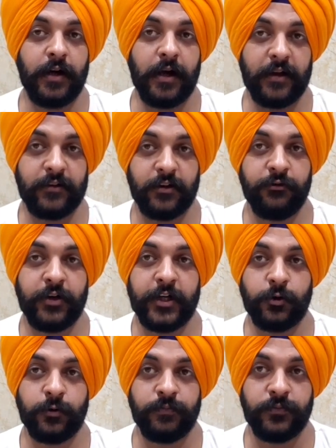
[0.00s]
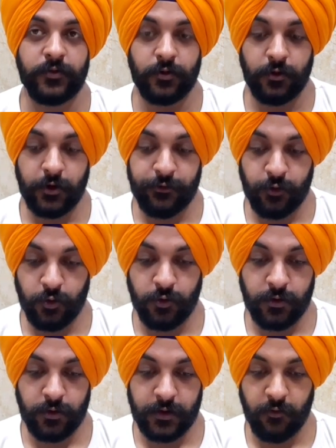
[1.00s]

as a video. So if you